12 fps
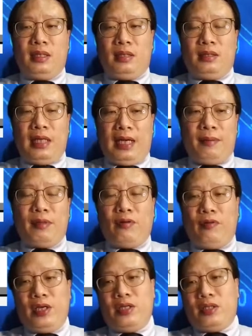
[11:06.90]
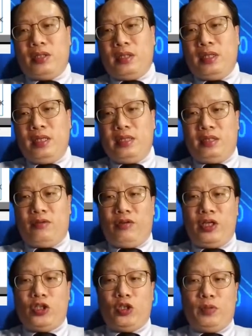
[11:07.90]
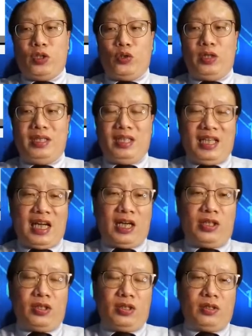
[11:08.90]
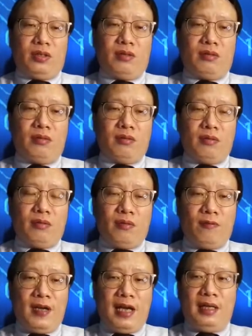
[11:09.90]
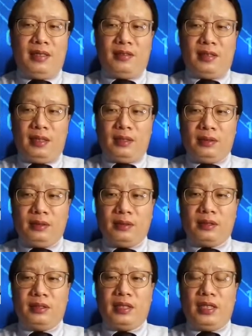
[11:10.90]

Dynamic range is the ratio between the largest valid signal that